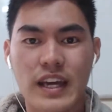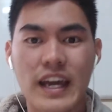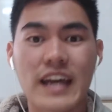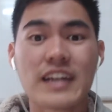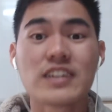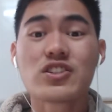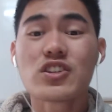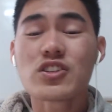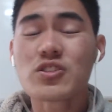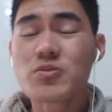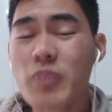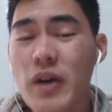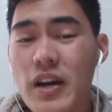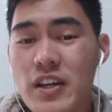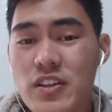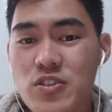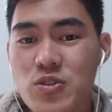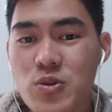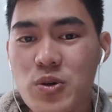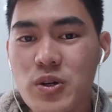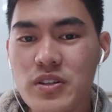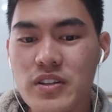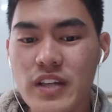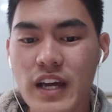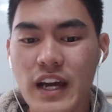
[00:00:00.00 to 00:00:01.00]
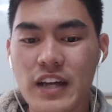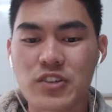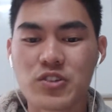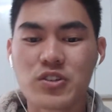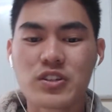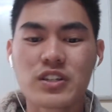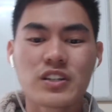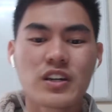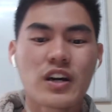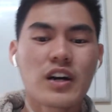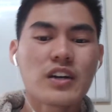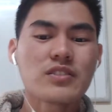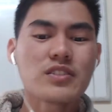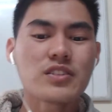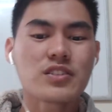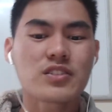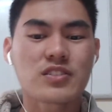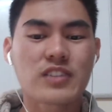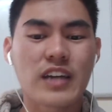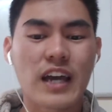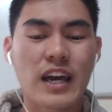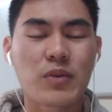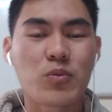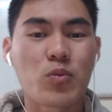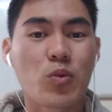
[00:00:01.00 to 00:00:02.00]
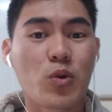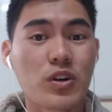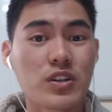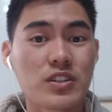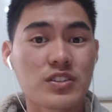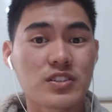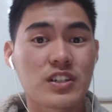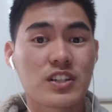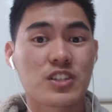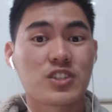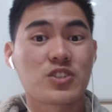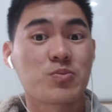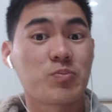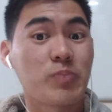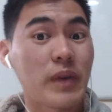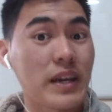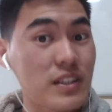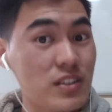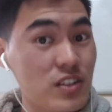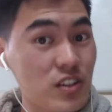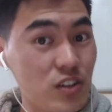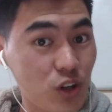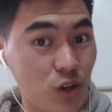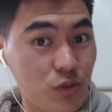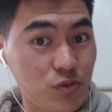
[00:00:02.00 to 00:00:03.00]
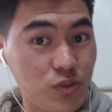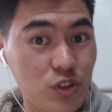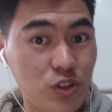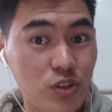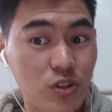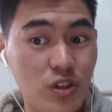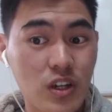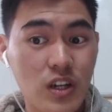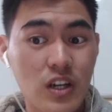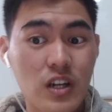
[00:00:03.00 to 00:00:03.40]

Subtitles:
And just by doing that, you can understand what is expected of you